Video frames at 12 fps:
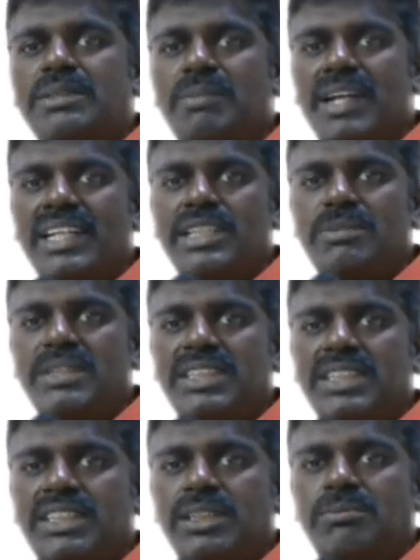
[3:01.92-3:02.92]
management
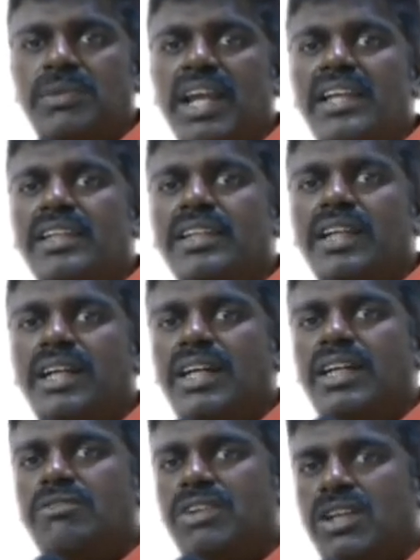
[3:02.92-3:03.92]
system, either
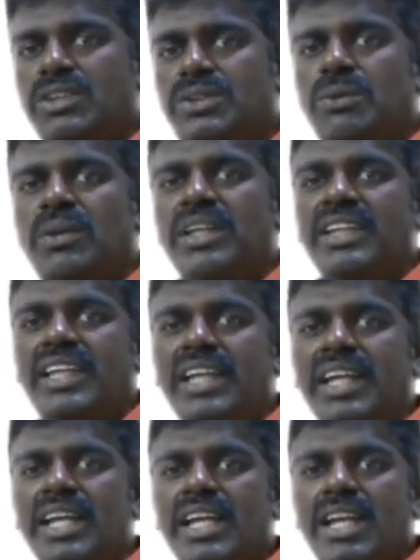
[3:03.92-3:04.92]
we are storing the
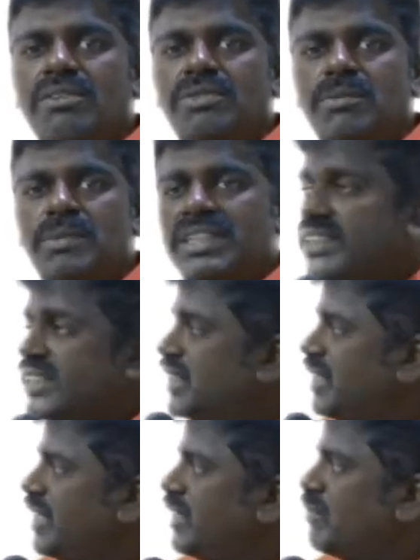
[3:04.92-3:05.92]

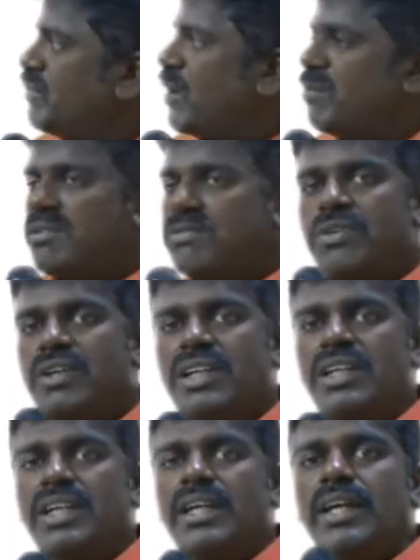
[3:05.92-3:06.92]
information in the form of
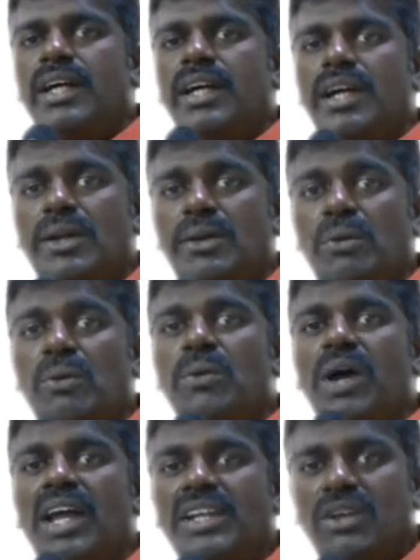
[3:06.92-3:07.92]
a
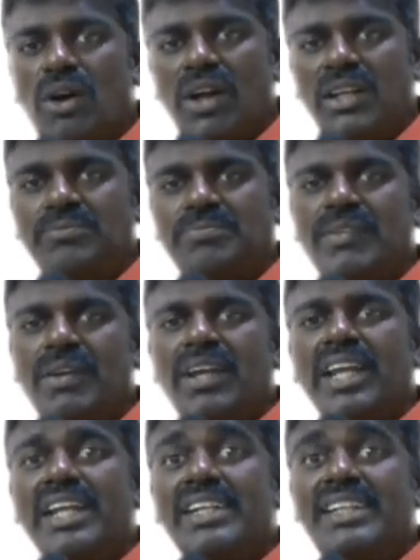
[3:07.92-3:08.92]
row and column,
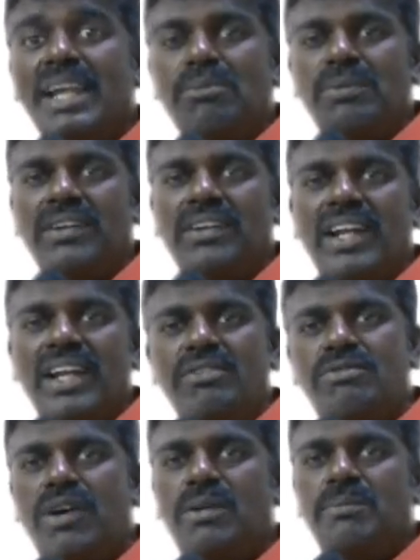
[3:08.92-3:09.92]
okay, in a table, right,
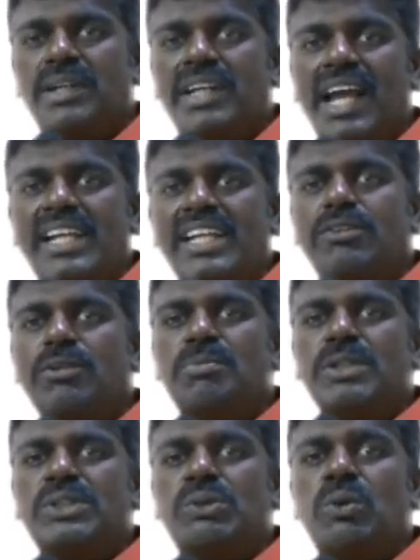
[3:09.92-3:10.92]
format, and it will
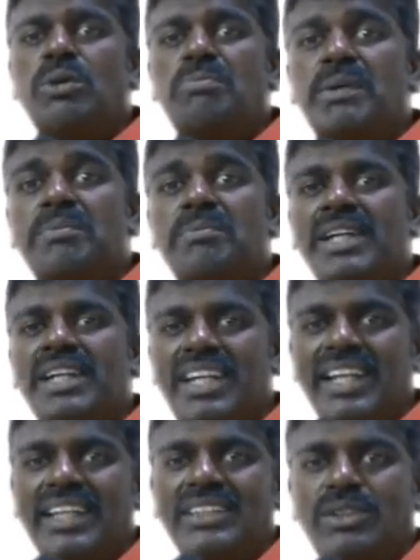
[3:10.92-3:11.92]
be stored
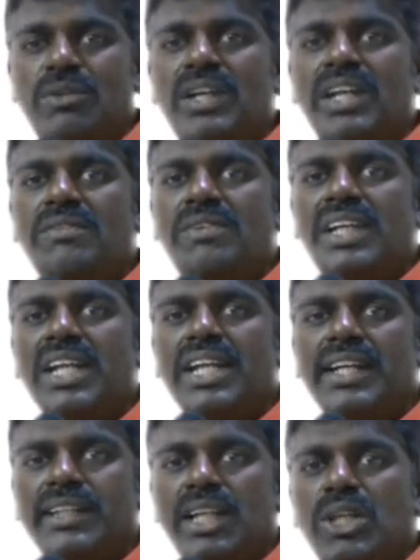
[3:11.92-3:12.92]
permanently. So whenever
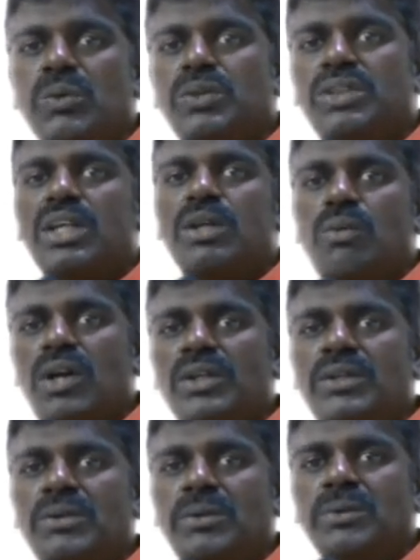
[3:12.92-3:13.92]
the user
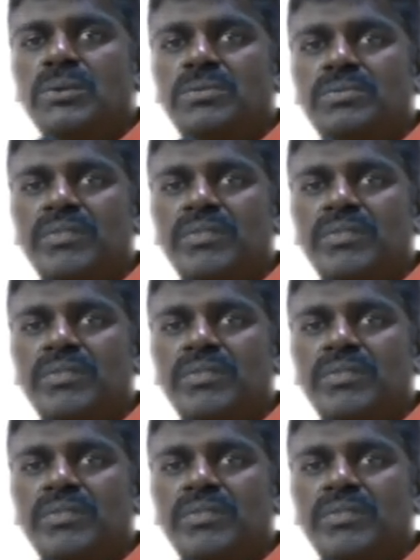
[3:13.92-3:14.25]
want to